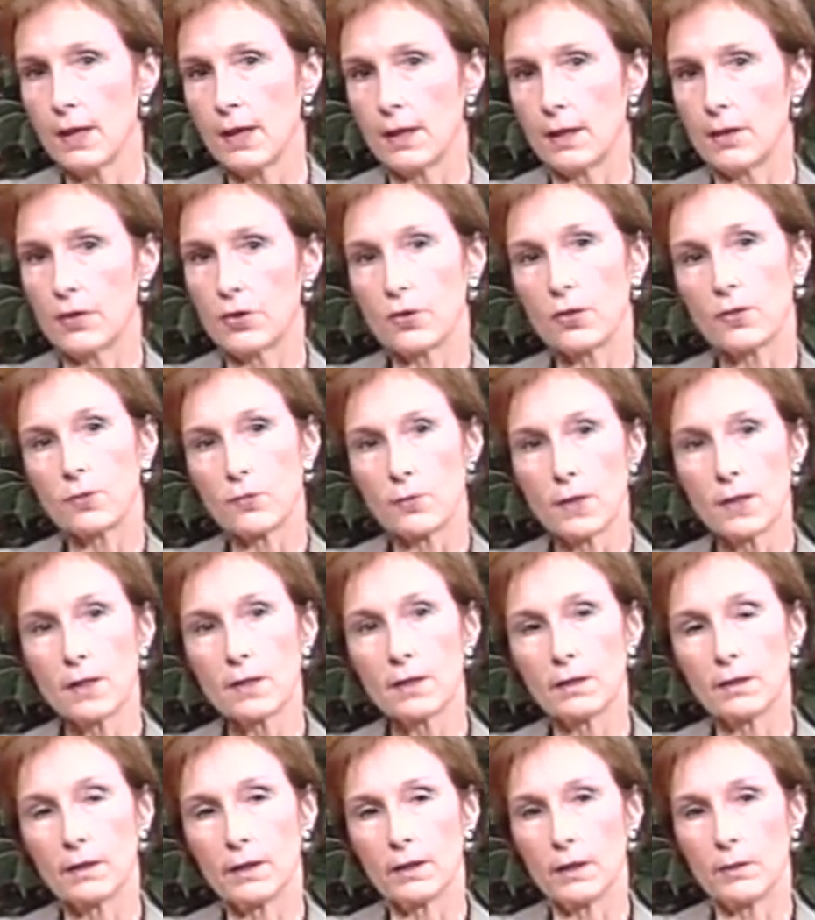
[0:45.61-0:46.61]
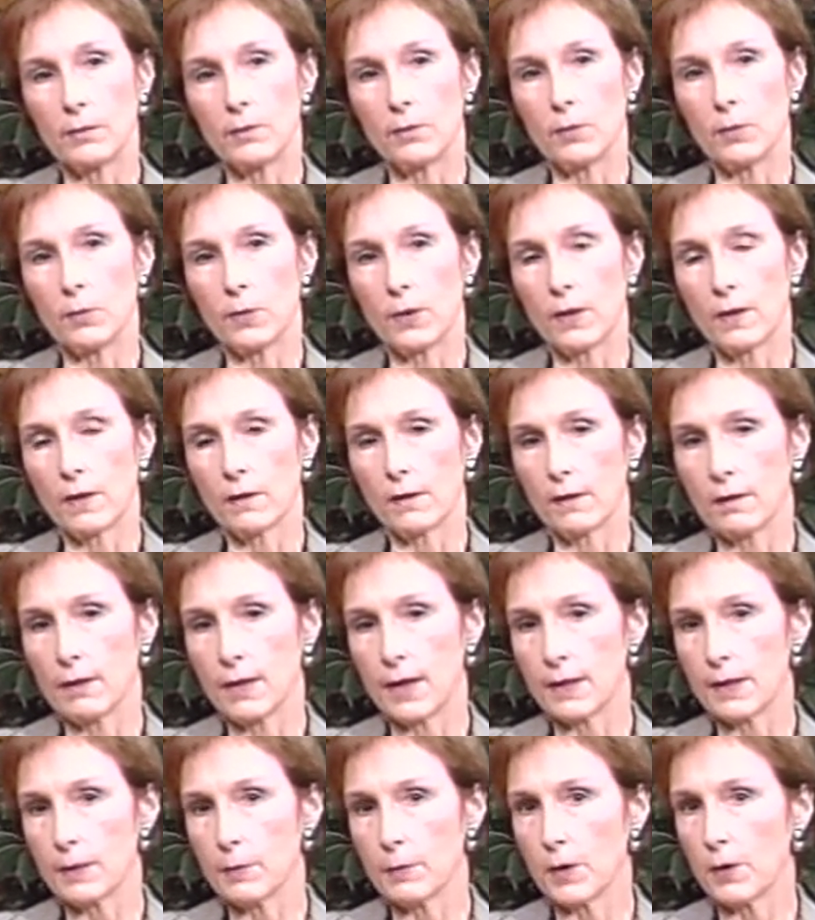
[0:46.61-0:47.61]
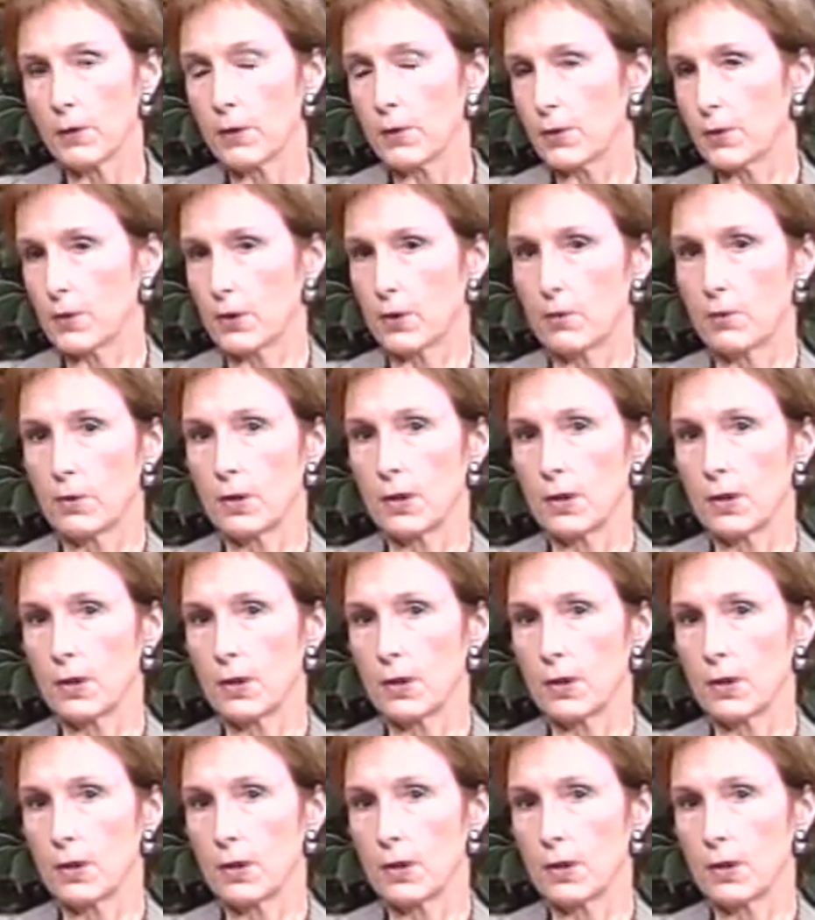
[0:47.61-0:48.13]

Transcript: and has just recently, within the last month or so,